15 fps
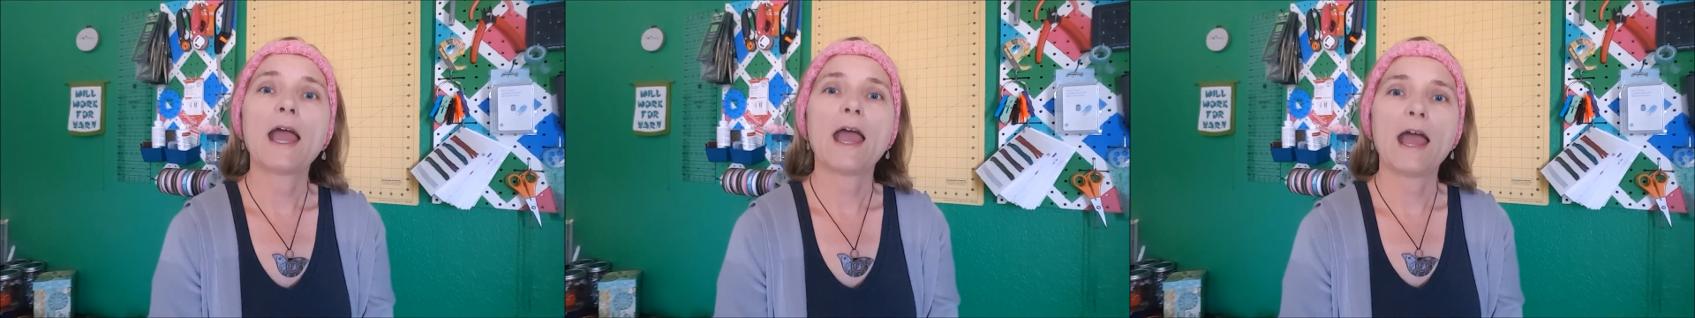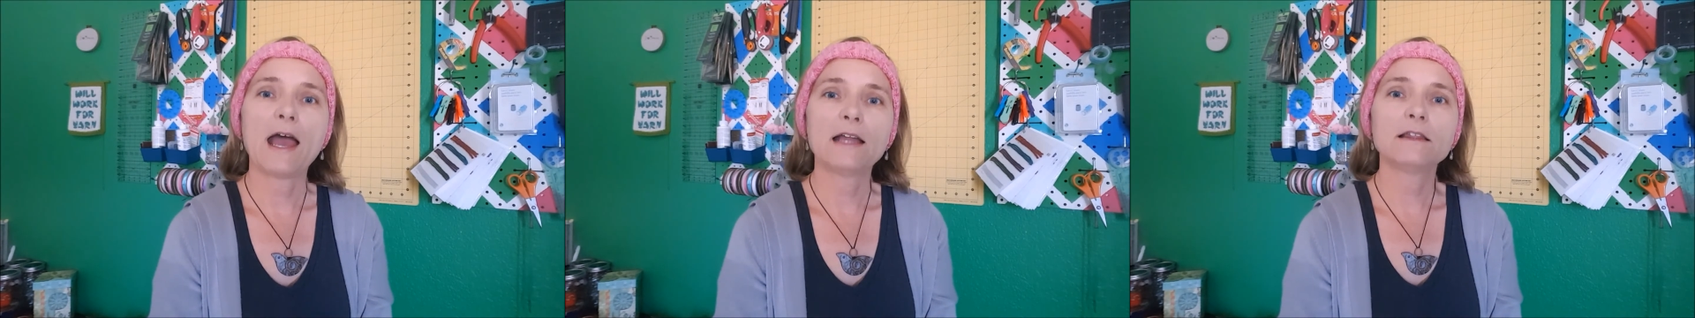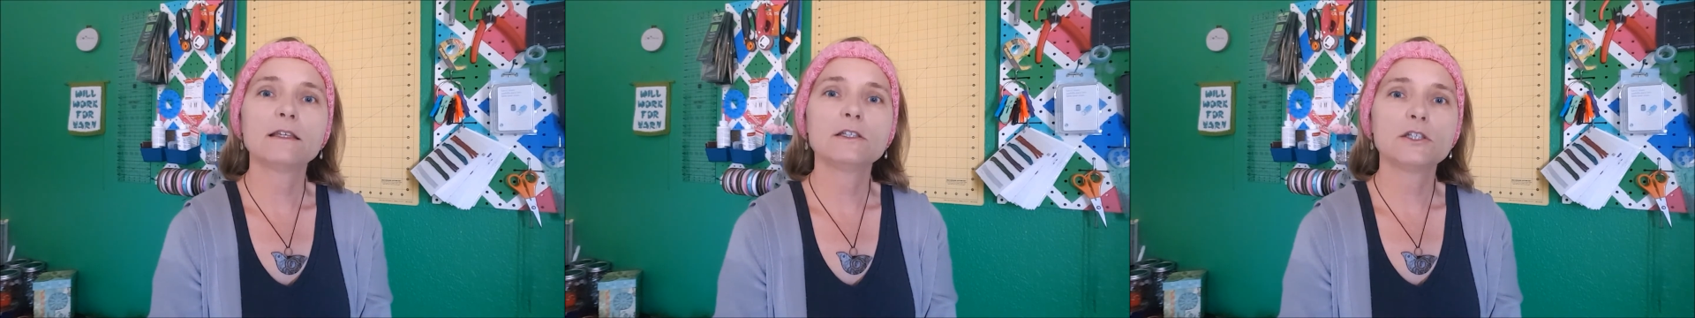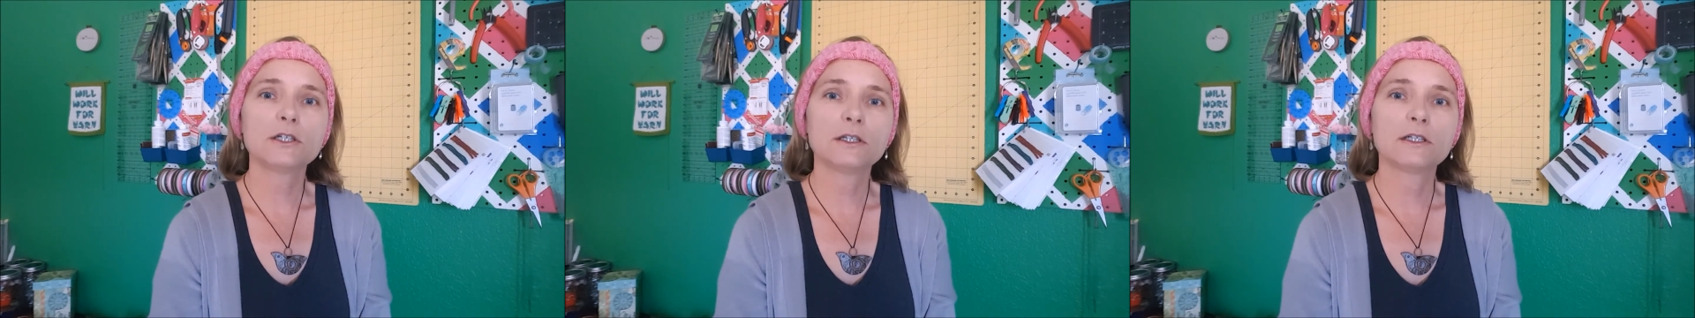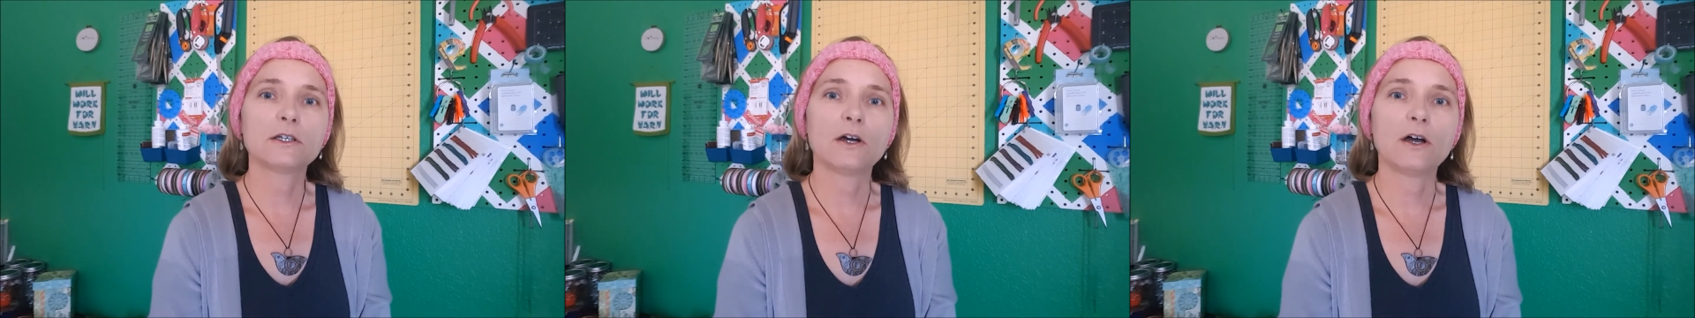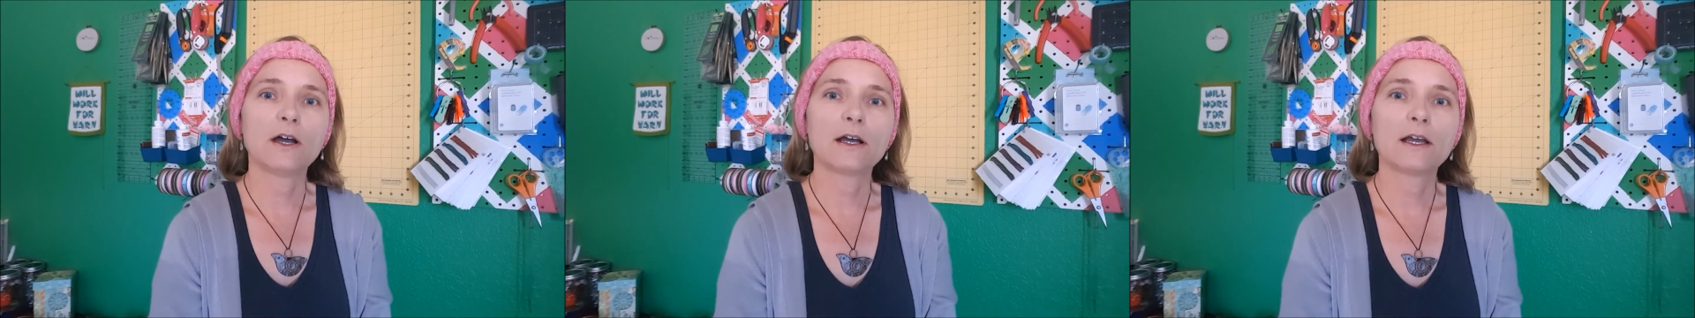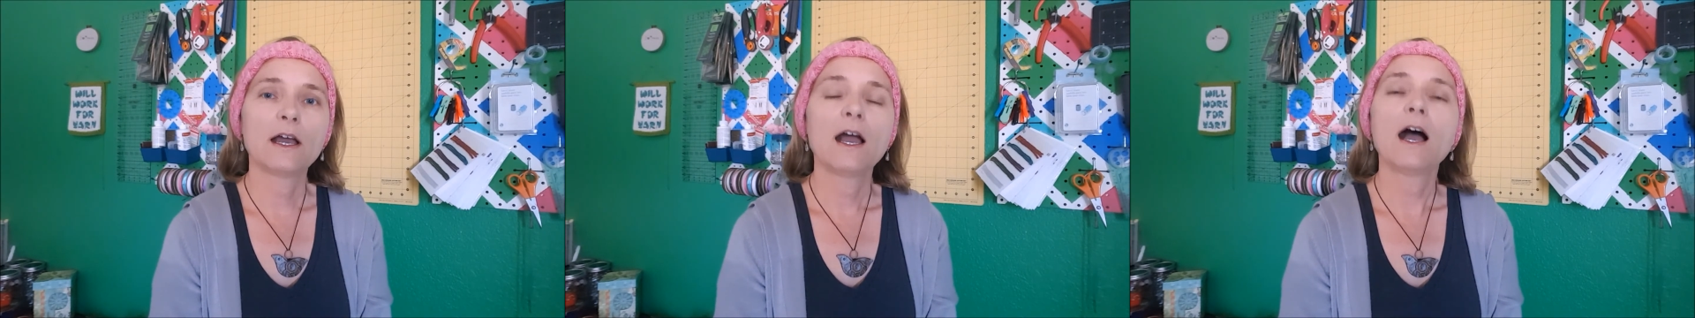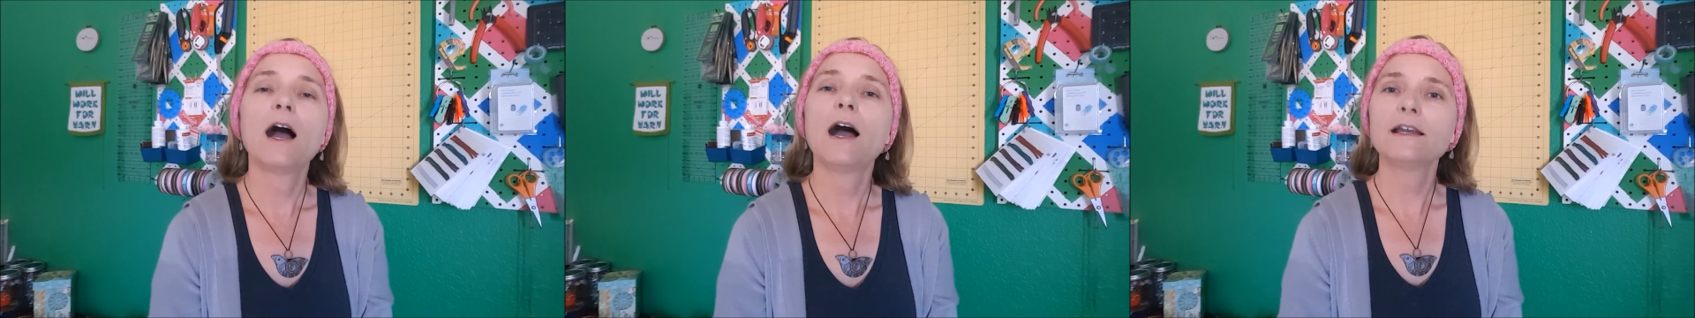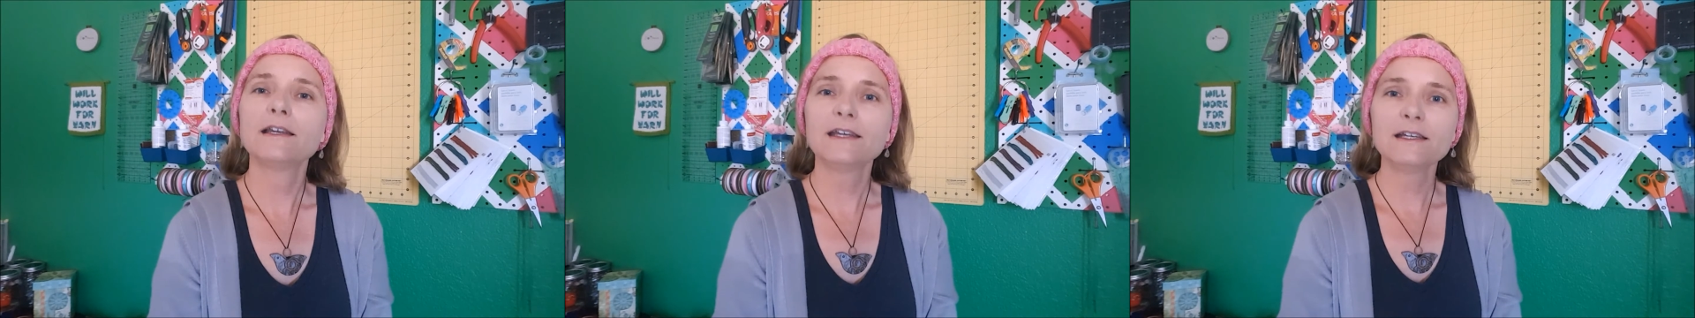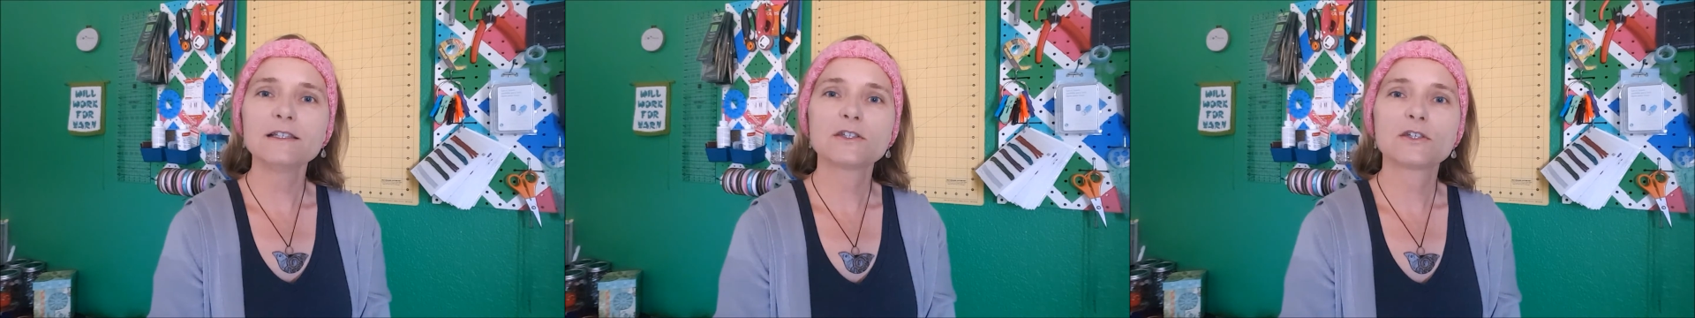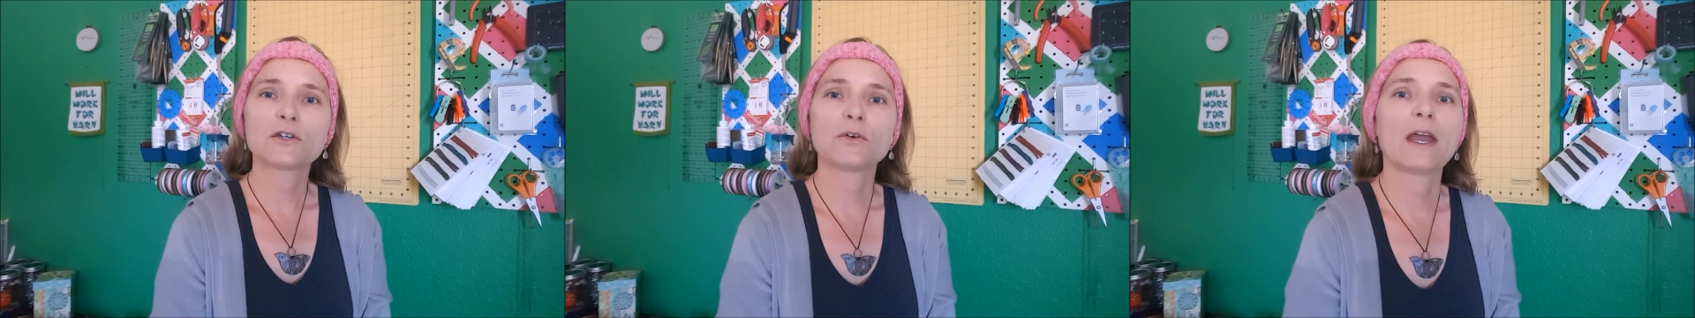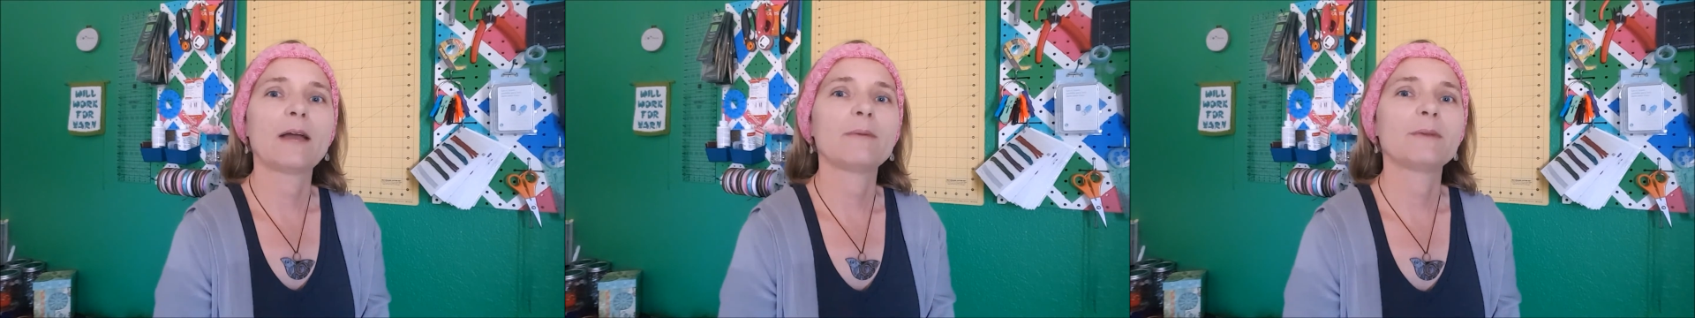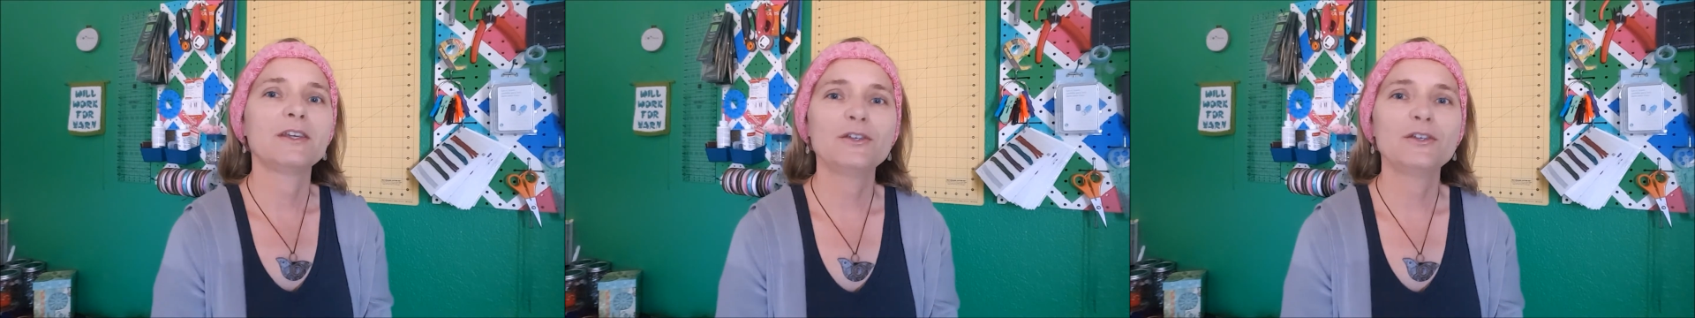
at the Chili Dog on Instagram,